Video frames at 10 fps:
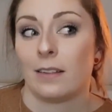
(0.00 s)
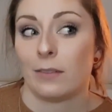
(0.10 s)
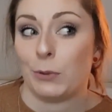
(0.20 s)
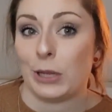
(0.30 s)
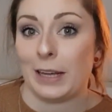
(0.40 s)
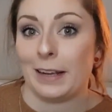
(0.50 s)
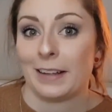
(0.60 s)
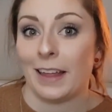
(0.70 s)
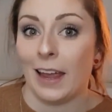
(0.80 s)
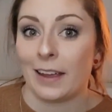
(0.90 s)
really
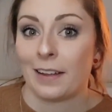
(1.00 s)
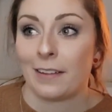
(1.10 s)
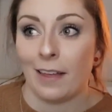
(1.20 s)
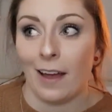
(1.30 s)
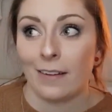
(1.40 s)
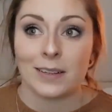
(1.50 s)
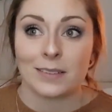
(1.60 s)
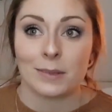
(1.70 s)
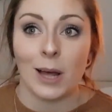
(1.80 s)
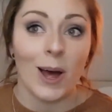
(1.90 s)
like that.
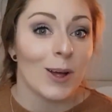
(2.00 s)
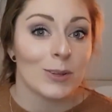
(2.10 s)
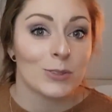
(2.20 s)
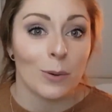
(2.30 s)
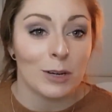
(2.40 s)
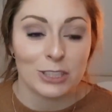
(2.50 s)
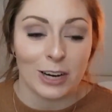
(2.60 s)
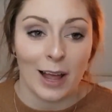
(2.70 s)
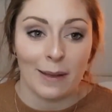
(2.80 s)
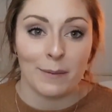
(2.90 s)
Not so much
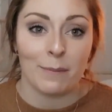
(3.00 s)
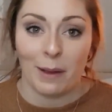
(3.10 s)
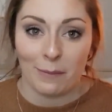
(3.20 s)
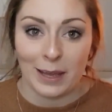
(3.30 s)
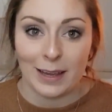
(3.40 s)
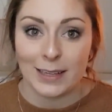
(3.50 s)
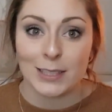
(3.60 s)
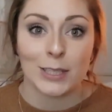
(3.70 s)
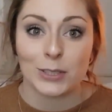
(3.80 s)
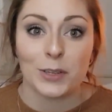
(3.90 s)
time of my week is
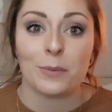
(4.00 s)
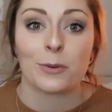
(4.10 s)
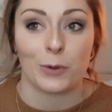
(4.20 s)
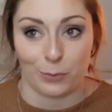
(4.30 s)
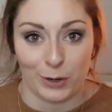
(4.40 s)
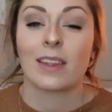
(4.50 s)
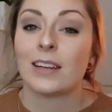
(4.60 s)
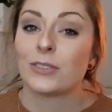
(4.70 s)
consumed with work.